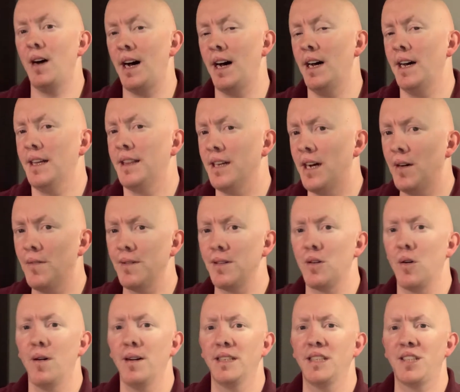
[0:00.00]
I thought we'd
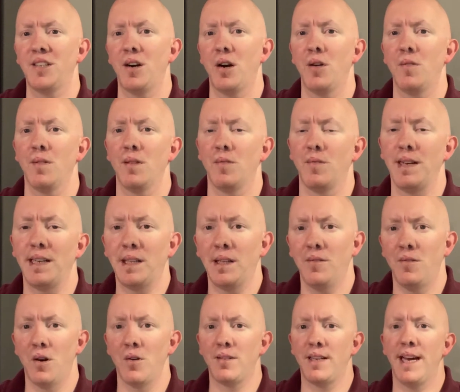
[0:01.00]
go ahead and start with a weekly
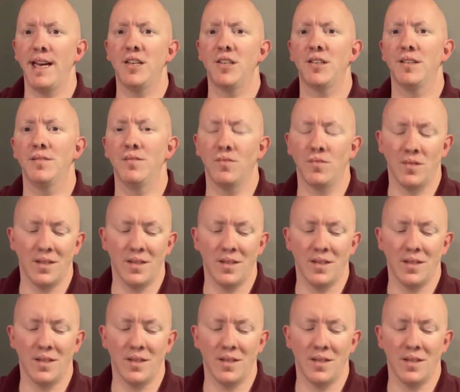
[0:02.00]
rotation.